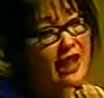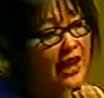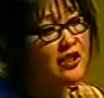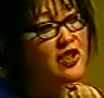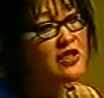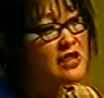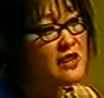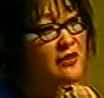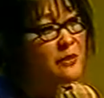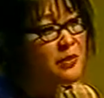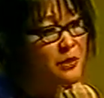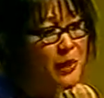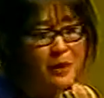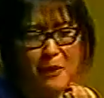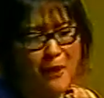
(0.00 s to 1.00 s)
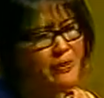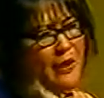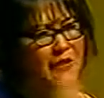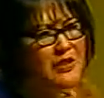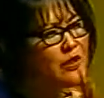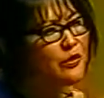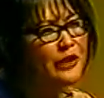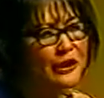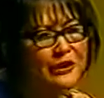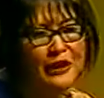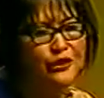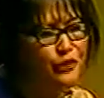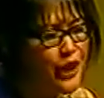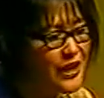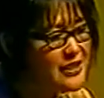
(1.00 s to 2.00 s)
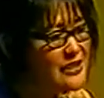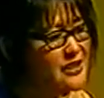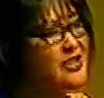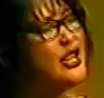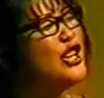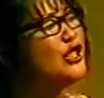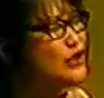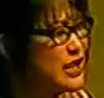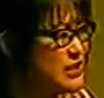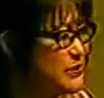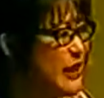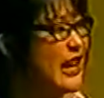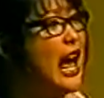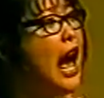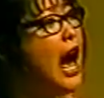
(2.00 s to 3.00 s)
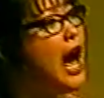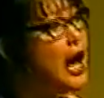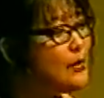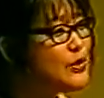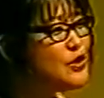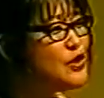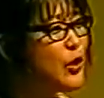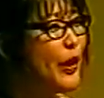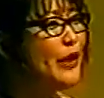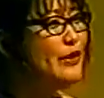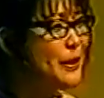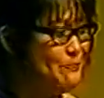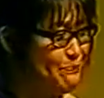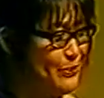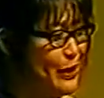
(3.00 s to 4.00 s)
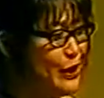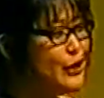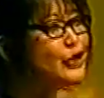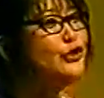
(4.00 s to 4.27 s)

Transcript: doctors give them to me, my parents don't think they're drugs. Trust me, I was doing the big